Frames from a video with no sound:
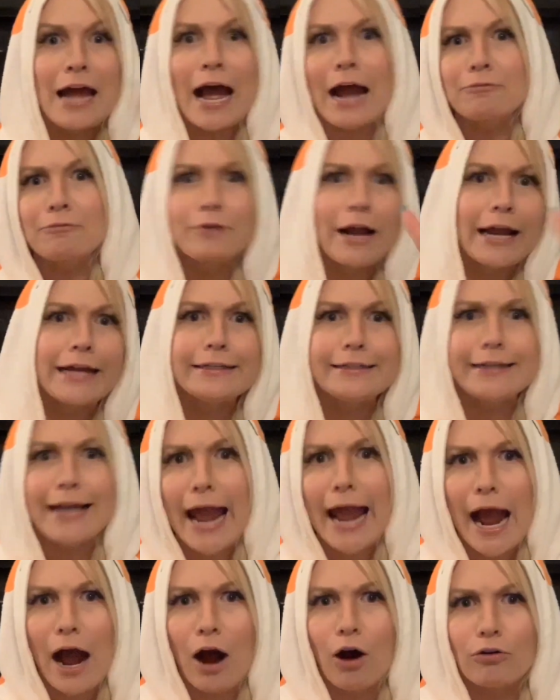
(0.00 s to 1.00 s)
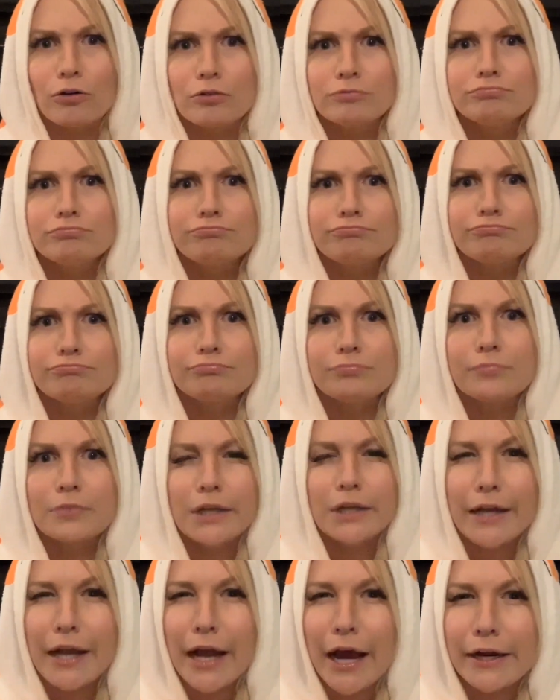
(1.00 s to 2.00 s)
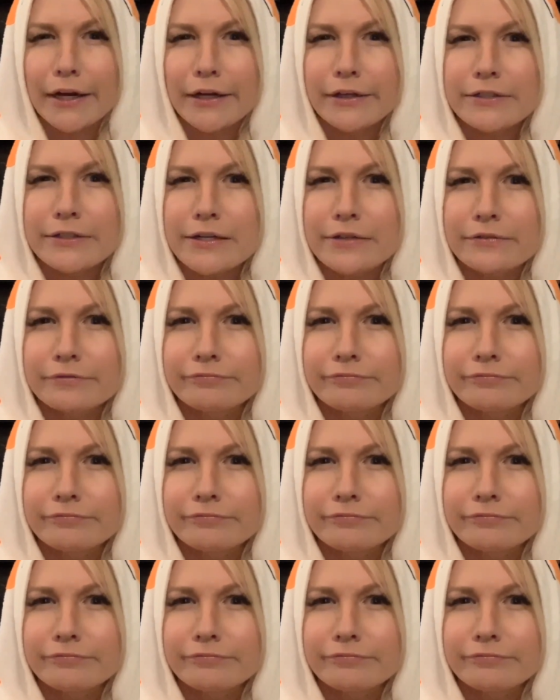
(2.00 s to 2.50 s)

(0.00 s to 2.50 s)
Not right now. Got it?